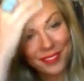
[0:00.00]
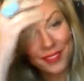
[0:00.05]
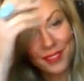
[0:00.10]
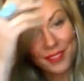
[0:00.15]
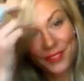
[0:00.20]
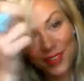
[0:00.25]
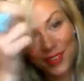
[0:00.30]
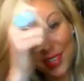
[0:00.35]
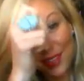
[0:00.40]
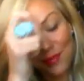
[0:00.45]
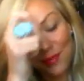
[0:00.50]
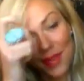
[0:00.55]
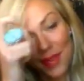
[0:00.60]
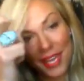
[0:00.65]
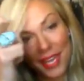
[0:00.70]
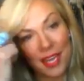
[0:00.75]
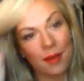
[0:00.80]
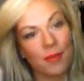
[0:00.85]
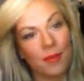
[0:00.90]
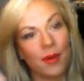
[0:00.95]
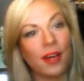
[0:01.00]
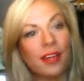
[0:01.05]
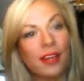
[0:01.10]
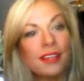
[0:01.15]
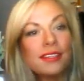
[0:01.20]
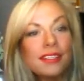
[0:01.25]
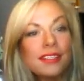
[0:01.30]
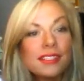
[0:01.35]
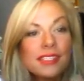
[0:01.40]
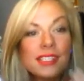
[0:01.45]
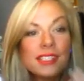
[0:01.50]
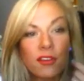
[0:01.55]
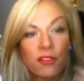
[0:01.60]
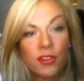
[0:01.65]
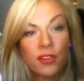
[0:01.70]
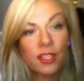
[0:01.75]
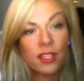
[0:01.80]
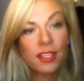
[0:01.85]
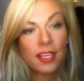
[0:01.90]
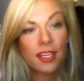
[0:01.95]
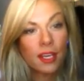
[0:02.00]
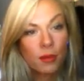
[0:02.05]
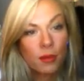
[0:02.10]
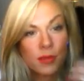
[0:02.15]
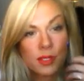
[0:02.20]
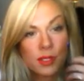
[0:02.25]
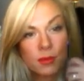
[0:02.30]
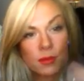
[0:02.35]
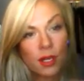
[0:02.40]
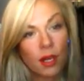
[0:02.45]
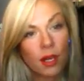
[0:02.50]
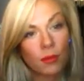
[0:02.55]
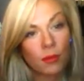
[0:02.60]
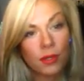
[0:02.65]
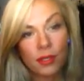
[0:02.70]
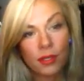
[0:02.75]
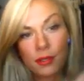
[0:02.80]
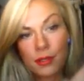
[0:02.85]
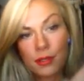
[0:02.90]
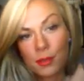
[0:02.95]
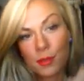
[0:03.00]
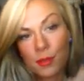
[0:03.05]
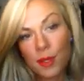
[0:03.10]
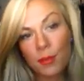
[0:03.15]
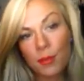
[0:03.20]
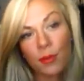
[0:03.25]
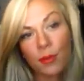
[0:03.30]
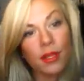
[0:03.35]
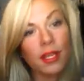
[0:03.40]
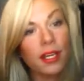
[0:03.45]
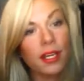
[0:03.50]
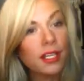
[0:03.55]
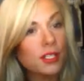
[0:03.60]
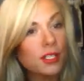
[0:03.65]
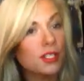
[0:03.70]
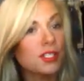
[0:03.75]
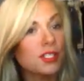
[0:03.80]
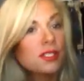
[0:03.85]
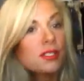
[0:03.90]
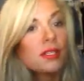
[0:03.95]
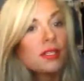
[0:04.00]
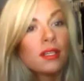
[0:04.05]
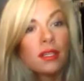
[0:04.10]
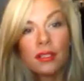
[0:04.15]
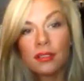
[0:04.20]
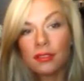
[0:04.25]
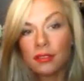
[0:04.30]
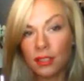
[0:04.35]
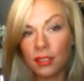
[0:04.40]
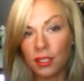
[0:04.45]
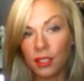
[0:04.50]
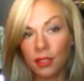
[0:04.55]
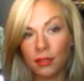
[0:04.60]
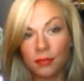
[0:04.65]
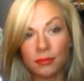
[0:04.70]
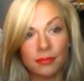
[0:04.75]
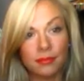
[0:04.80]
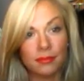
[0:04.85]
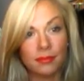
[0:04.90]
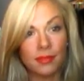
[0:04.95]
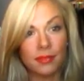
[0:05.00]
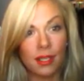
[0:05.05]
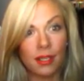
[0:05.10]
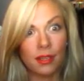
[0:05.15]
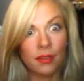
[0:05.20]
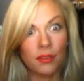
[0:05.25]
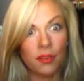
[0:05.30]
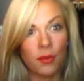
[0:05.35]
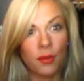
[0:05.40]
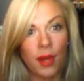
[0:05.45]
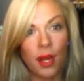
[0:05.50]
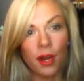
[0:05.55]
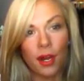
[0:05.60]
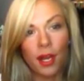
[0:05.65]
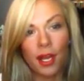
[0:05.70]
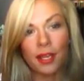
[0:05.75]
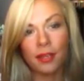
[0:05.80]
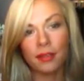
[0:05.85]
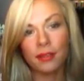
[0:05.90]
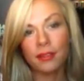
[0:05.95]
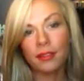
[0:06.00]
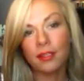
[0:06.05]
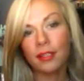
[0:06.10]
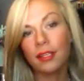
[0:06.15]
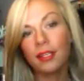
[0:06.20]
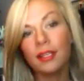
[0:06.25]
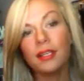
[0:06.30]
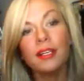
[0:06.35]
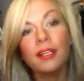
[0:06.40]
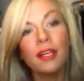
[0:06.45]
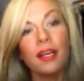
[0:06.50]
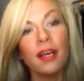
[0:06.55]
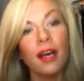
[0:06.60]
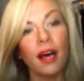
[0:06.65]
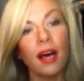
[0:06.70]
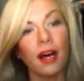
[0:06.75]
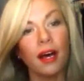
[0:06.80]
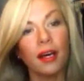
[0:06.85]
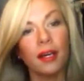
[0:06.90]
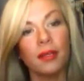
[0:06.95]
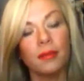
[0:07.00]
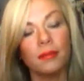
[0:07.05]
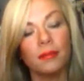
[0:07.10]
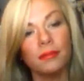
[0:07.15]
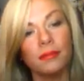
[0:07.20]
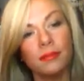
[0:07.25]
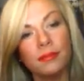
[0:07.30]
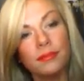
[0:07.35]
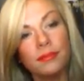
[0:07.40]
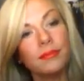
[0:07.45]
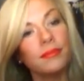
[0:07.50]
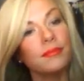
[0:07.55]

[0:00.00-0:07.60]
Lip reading: with makeup on. It definitely helps. I'm not one of those people that can just, you know, not ever wear it. And